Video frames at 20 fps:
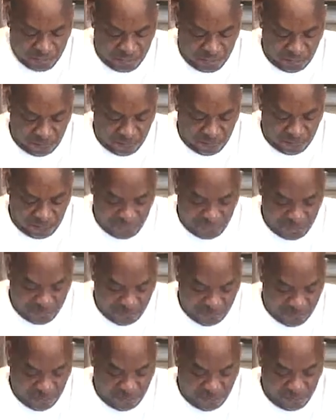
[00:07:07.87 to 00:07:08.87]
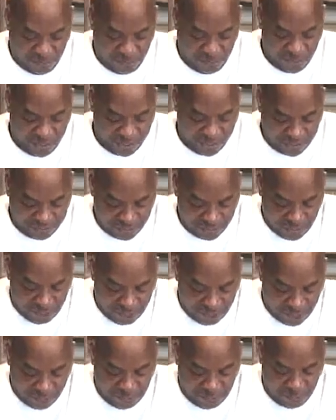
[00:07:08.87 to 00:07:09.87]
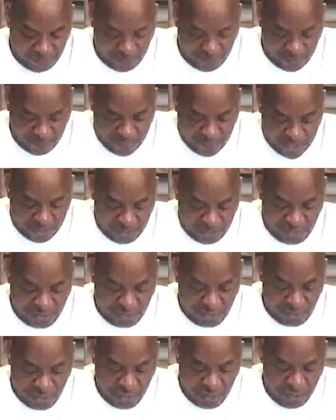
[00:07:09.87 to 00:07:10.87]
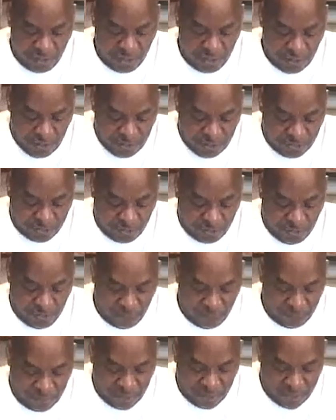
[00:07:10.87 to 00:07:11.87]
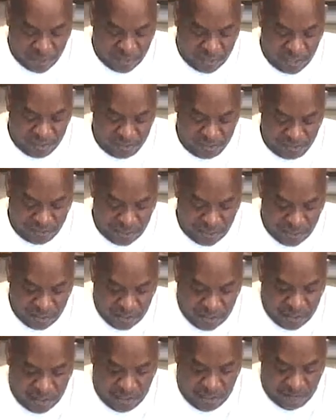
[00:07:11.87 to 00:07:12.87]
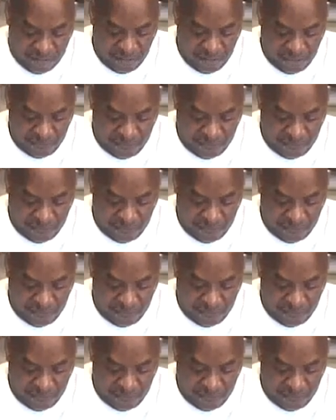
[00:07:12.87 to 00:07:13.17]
the refrigerator, like I said, for thirty minutes. So I got to take and get me